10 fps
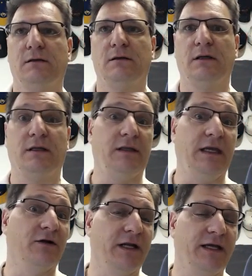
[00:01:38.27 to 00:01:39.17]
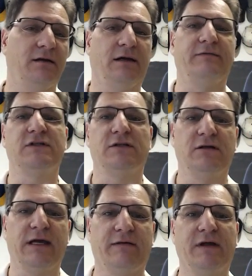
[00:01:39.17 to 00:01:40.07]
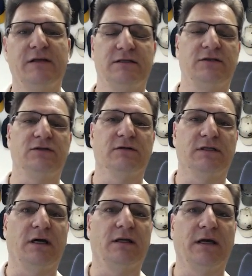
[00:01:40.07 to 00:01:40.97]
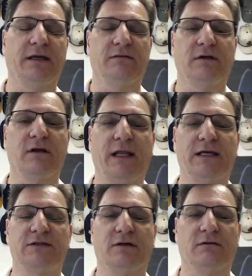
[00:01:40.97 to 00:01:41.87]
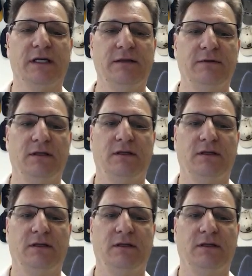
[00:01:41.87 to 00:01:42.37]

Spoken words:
the internet, obviously you have that since you're in the online class already,